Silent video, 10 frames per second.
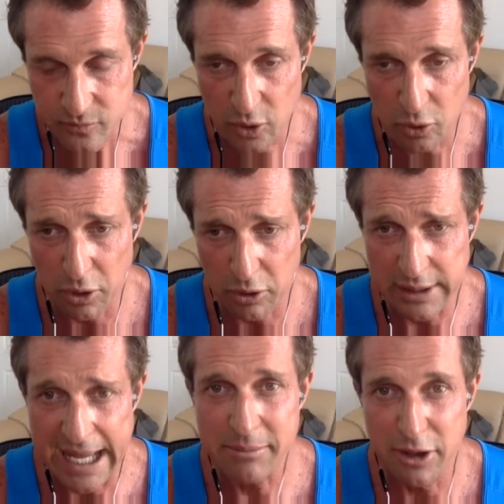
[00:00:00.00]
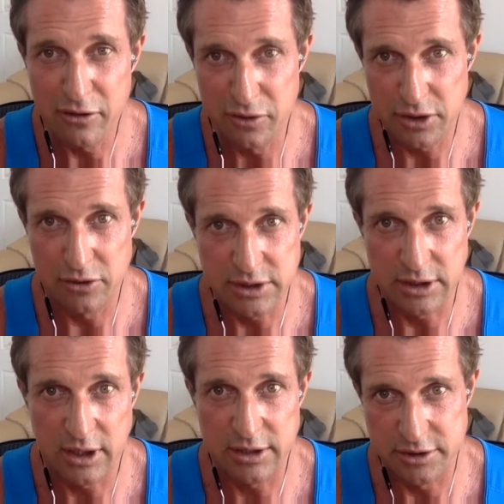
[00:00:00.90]
Well, GABA overdosing
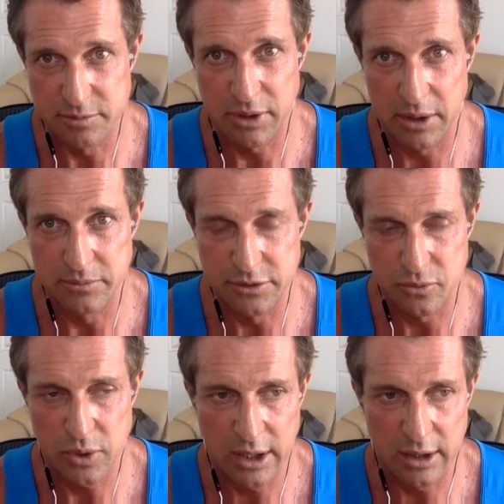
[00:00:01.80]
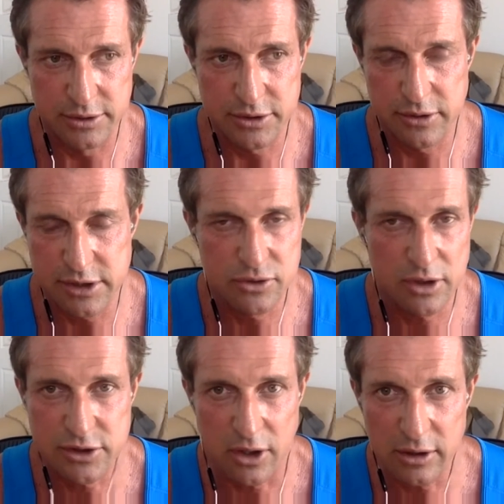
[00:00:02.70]
causes problems as well, and so these
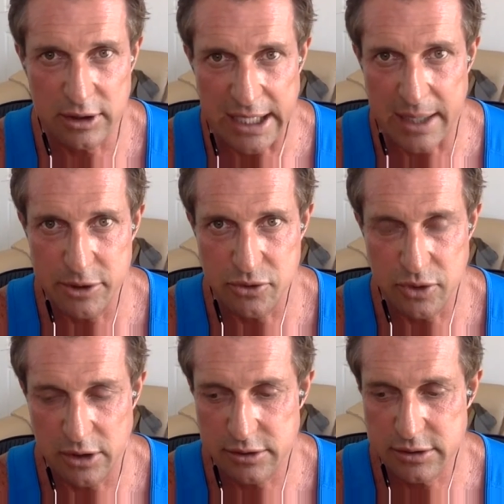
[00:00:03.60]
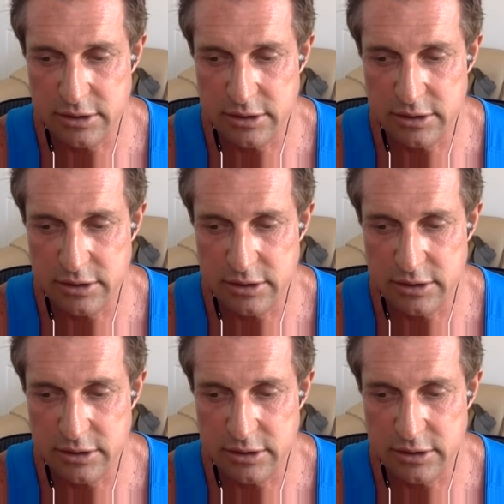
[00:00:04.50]
drugs aren't GABA drugs.